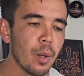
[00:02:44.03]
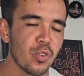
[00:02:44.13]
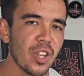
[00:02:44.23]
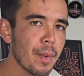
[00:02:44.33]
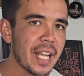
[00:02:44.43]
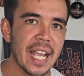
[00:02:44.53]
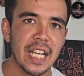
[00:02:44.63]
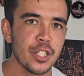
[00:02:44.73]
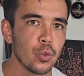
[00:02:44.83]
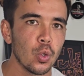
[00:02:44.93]

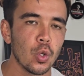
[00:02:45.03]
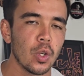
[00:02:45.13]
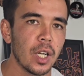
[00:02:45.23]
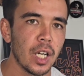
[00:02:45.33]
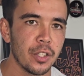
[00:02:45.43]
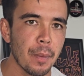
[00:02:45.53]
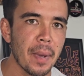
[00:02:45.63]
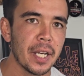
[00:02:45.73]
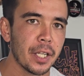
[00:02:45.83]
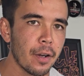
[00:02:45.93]
Semi-annual,
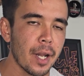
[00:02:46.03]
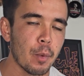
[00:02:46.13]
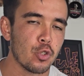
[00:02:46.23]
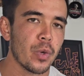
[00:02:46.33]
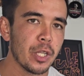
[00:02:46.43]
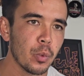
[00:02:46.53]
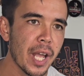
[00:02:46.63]
depending on how much rain we